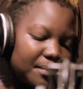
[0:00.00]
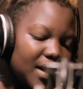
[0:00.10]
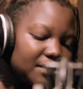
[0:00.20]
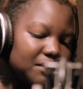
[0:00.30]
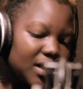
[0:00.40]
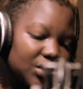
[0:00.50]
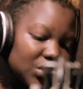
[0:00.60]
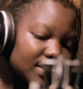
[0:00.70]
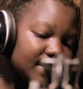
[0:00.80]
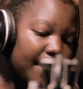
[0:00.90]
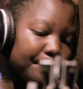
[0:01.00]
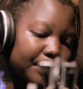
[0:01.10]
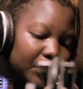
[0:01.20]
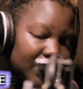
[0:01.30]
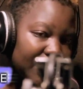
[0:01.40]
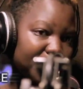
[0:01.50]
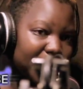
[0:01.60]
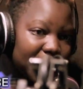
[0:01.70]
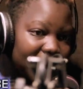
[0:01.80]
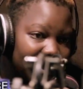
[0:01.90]
My man, you tap pole
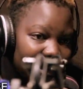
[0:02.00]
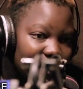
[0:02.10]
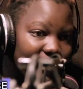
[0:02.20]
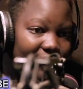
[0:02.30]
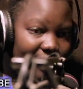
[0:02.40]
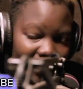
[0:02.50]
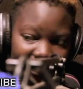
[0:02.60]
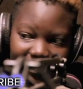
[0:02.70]
pole, yeah.